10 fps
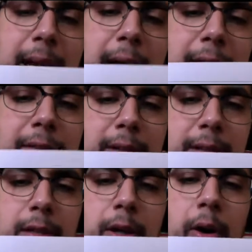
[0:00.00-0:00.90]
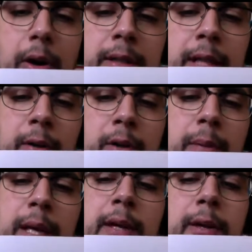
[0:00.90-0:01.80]
Then I've written dog,
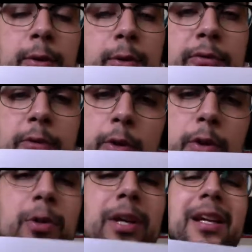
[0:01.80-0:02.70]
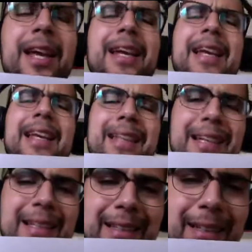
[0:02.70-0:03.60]
Tarun, Bengaluru, phone. You can write
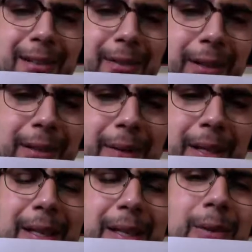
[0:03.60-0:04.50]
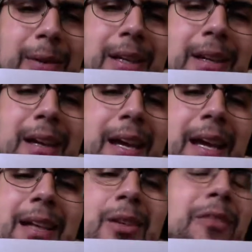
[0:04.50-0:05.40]
anything. Okay. You can
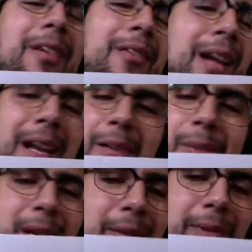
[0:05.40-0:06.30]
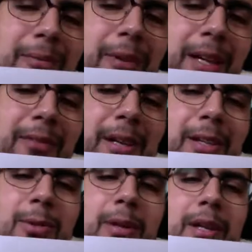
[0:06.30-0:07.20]
write your favorite animal with whatever
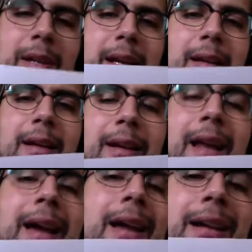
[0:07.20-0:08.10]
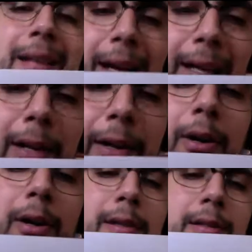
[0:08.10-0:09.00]
it is. You can write lion, tiger,
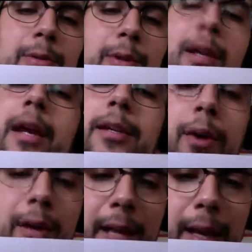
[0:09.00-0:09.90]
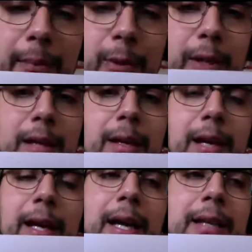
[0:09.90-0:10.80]
horse. You can write your name. You
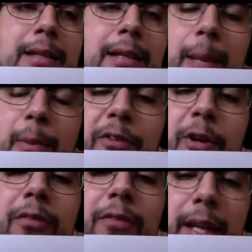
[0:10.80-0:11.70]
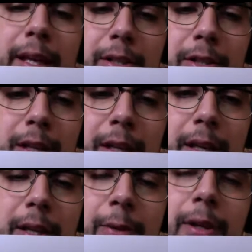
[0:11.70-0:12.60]
can write the name of your village.
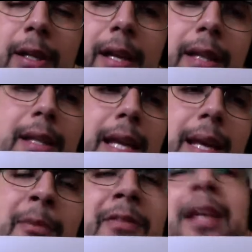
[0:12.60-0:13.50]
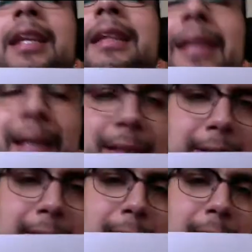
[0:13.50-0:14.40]
You can write the name of anything.
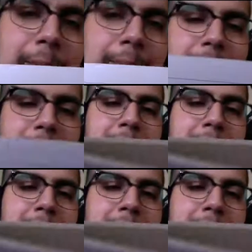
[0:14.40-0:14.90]
Okay.